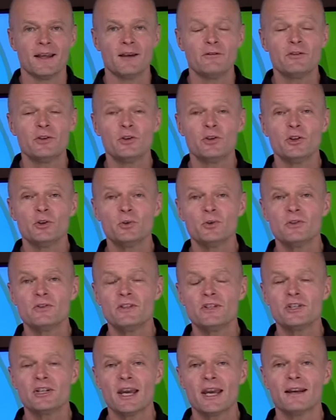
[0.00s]
If you're new to
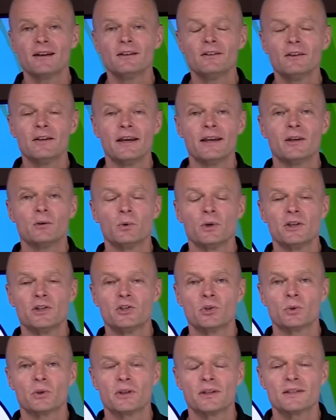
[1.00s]
the channel and you
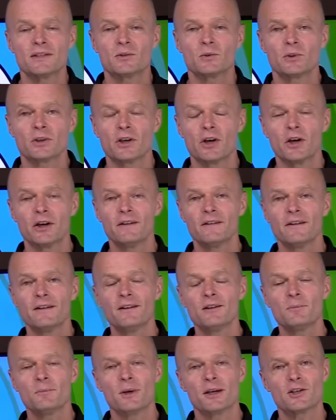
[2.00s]
enjoy this sort of
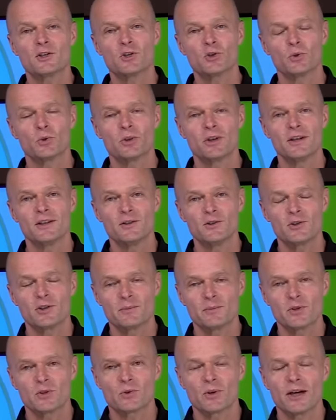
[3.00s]
content, make sure that you
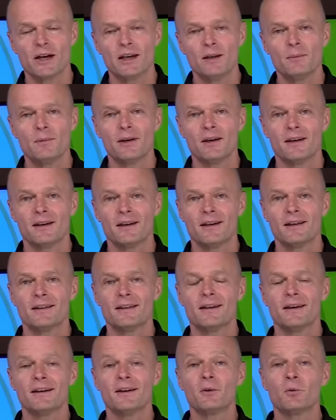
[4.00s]
subscribe and hit
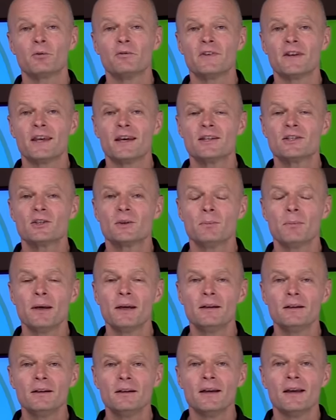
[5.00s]
that notification
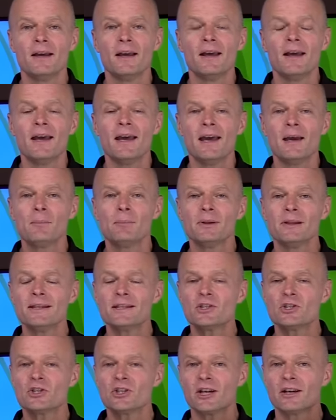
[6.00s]
bell. And
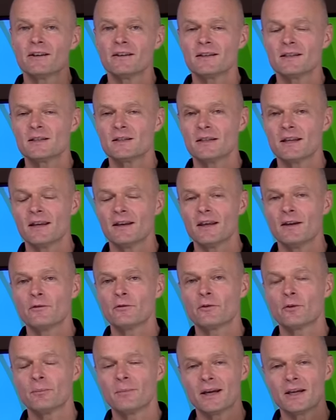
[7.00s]
please share this
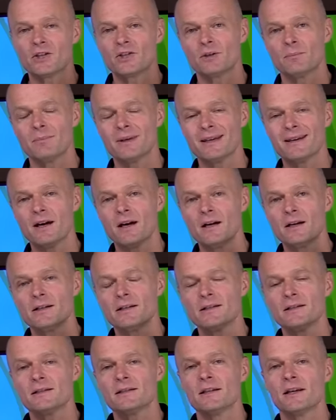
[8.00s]
information
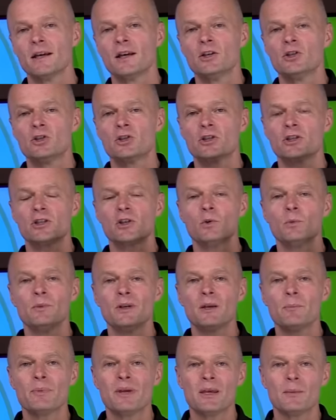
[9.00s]
because so
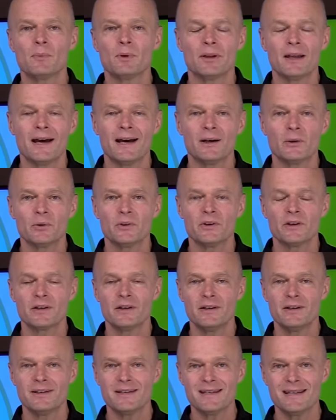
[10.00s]
many people out there
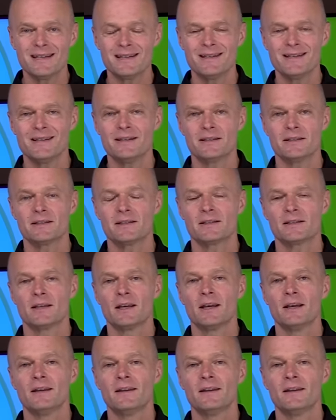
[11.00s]
need this.